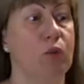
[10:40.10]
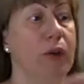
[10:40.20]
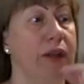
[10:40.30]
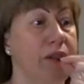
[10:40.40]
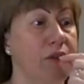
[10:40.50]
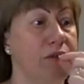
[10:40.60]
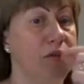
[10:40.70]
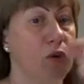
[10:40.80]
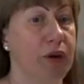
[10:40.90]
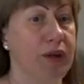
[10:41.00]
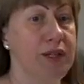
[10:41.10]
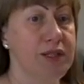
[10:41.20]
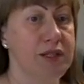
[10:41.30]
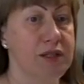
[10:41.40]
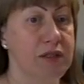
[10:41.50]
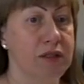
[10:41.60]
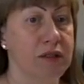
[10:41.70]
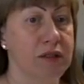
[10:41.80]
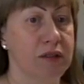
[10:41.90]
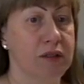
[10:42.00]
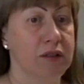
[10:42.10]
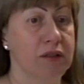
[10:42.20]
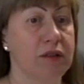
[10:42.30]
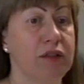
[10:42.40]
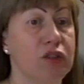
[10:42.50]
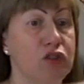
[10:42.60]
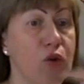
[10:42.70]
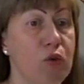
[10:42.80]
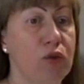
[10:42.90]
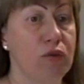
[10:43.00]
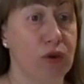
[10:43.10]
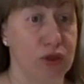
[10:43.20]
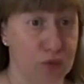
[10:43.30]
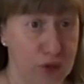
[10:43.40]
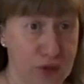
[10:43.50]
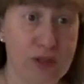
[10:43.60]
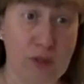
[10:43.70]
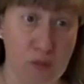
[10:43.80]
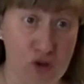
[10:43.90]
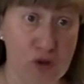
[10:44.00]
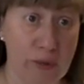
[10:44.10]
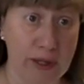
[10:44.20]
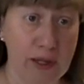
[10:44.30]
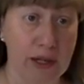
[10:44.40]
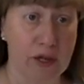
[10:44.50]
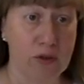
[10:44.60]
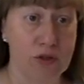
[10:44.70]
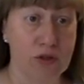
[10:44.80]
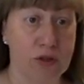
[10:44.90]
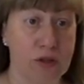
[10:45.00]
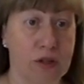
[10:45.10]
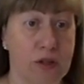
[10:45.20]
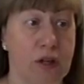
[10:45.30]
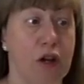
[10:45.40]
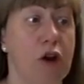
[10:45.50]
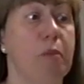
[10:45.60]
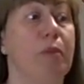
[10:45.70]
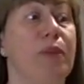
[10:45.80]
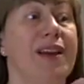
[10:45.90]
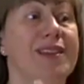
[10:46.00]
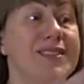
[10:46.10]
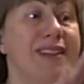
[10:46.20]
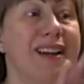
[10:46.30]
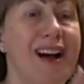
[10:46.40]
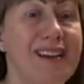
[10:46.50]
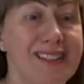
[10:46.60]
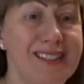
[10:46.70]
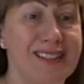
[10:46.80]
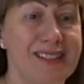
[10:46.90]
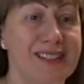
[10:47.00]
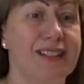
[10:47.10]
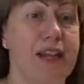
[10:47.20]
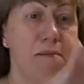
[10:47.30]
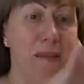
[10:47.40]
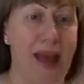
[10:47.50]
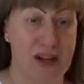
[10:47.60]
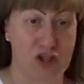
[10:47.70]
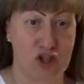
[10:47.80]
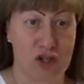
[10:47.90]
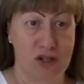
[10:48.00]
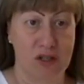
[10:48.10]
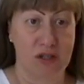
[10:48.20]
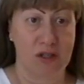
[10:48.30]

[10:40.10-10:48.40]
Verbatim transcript: when the voice, the tone of voice, which is emotional body language, plus the content, they match.